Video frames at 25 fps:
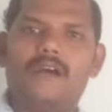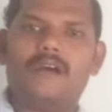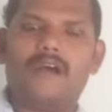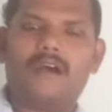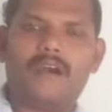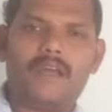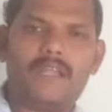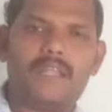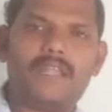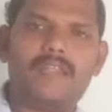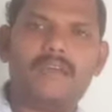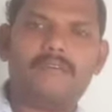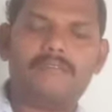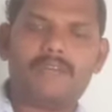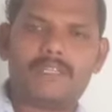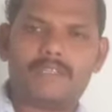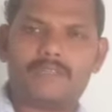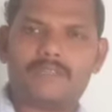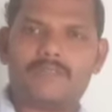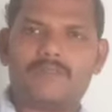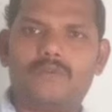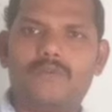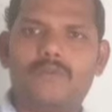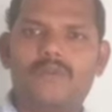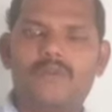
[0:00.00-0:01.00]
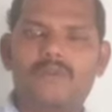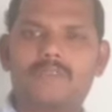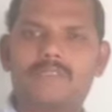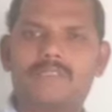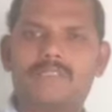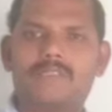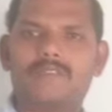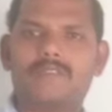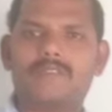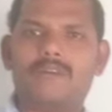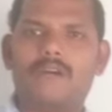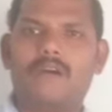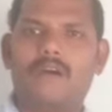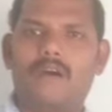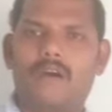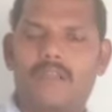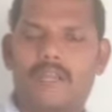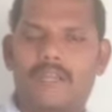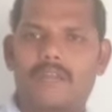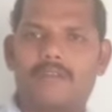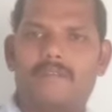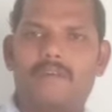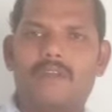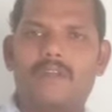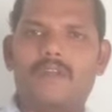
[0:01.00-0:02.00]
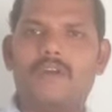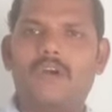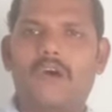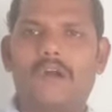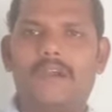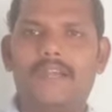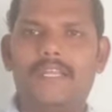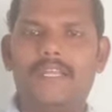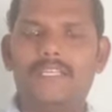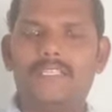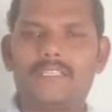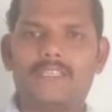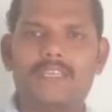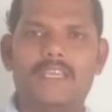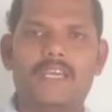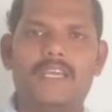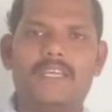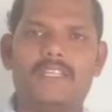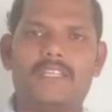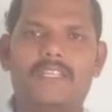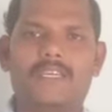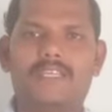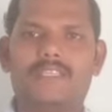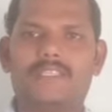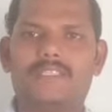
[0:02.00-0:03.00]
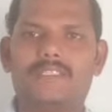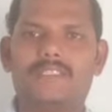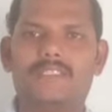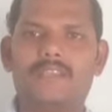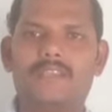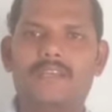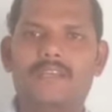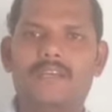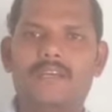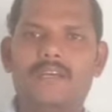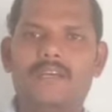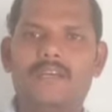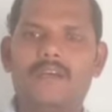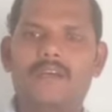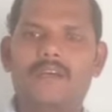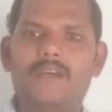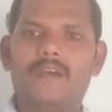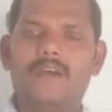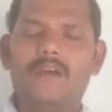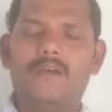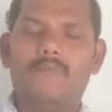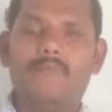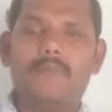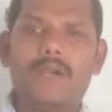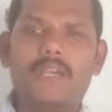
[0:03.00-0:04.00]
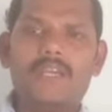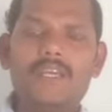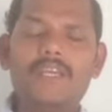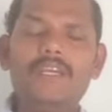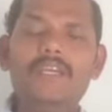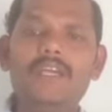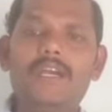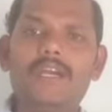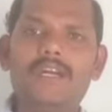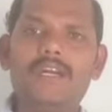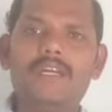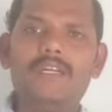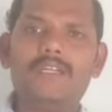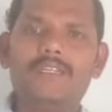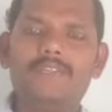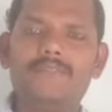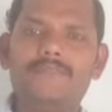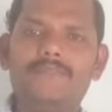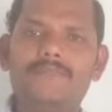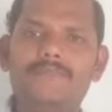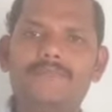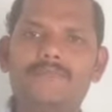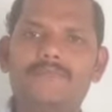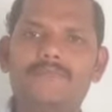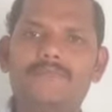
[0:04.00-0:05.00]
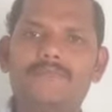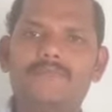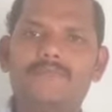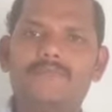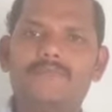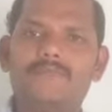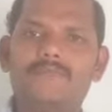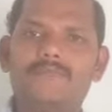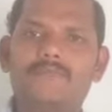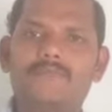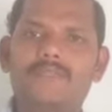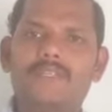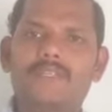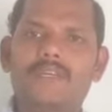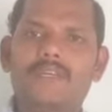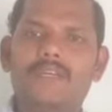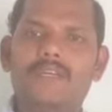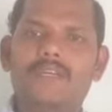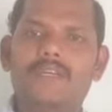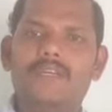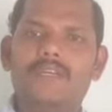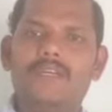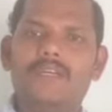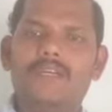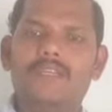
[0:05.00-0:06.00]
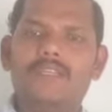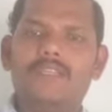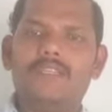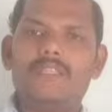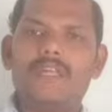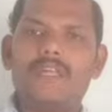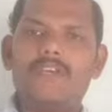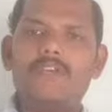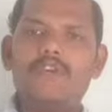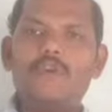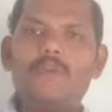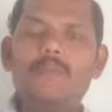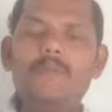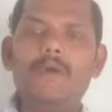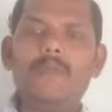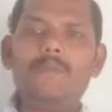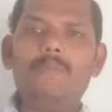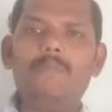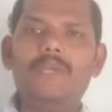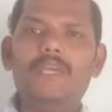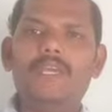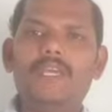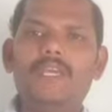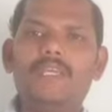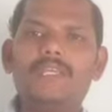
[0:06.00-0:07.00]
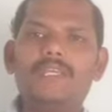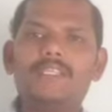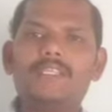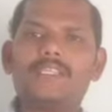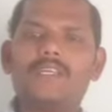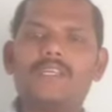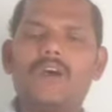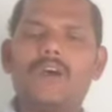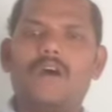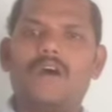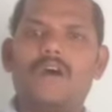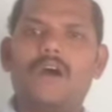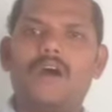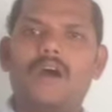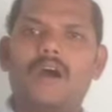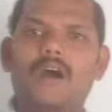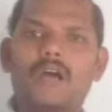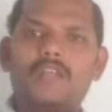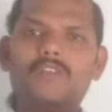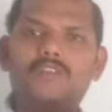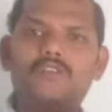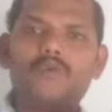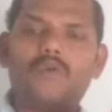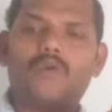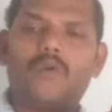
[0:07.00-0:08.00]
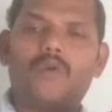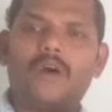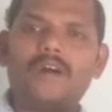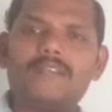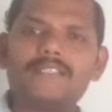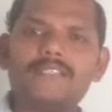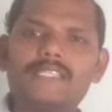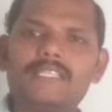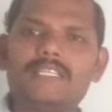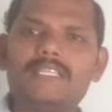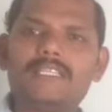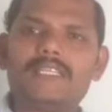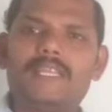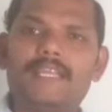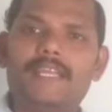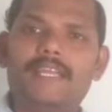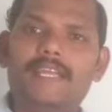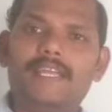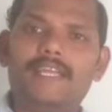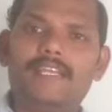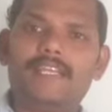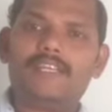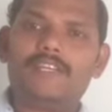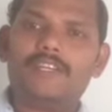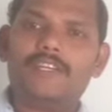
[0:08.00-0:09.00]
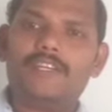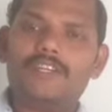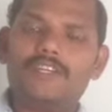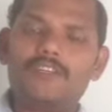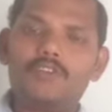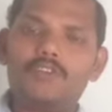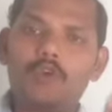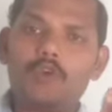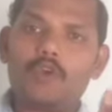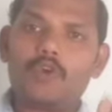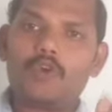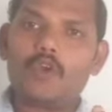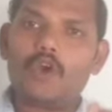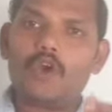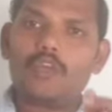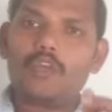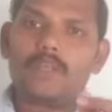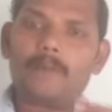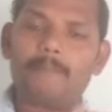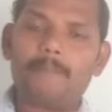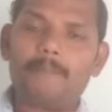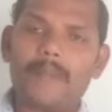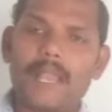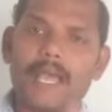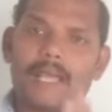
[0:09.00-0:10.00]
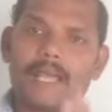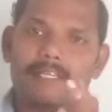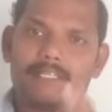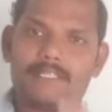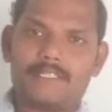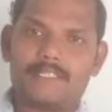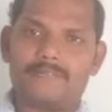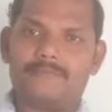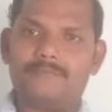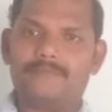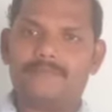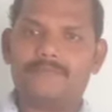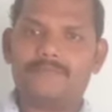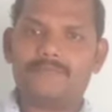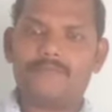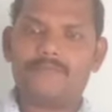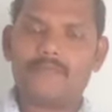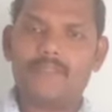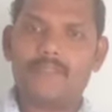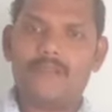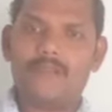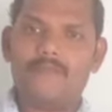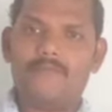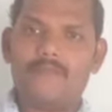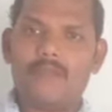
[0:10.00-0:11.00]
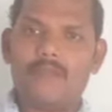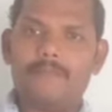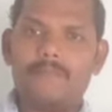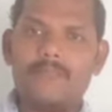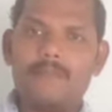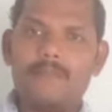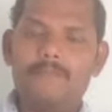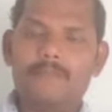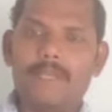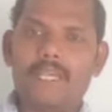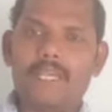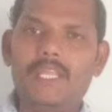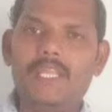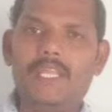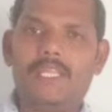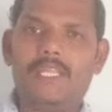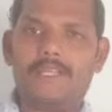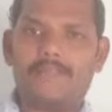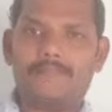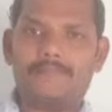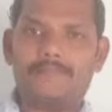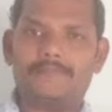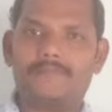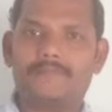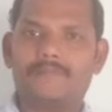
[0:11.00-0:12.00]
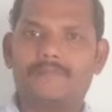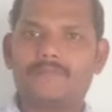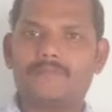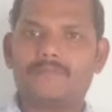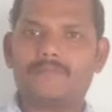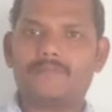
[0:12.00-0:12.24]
or in our schools or in our gardens like this. But here the human beings are to concentrate to grow the plants from the beginning.